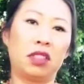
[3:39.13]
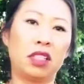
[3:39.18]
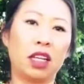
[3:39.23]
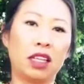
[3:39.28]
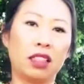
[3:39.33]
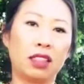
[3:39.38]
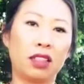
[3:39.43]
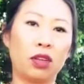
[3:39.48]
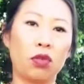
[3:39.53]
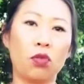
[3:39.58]

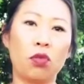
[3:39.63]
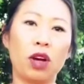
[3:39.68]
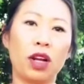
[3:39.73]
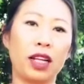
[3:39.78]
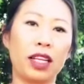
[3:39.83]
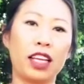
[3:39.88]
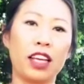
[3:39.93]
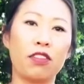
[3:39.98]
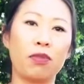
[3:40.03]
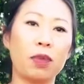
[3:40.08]
doesn't want
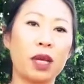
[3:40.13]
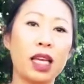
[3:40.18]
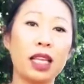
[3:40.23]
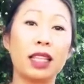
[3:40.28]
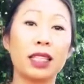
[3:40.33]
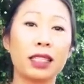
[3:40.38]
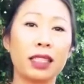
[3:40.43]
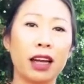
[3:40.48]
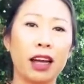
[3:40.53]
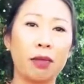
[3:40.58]
to give me
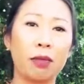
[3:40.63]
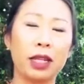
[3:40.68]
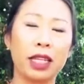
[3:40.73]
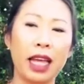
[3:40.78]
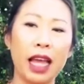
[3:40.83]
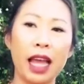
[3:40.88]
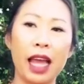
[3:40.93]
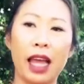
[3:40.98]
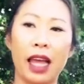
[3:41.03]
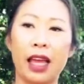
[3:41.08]
the time of
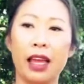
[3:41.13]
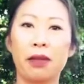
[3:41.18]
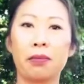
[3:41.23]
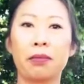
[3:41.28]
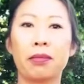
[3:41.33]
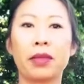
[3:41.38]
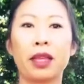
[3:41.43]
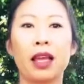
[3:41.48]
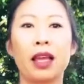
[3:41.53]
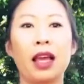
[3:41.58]
day.
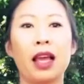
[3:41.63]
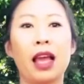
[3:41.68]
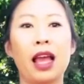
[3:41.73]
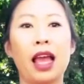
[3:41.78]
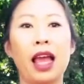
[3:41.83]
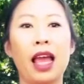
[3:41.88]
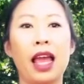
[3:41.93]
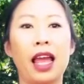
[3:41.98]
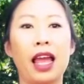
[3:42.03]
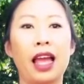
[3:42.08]

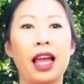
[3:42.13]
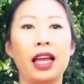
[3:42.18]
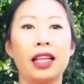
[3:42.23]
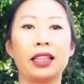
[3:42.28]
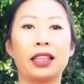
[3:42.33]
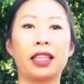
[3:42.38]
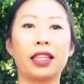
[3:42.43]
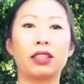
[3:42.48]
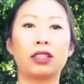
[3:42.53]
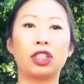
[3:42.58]

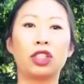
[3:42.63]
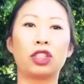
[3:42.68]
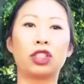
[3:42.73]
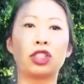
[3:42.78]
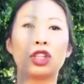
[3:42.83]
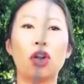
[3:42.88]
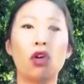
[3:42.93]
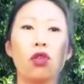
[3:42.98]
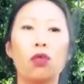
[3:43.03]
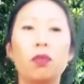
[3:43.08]
And there's
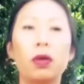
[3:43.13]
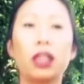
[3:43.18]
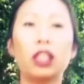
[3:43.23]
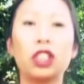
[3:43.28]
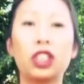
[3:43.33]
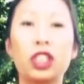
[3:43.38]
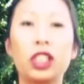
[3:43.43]
so much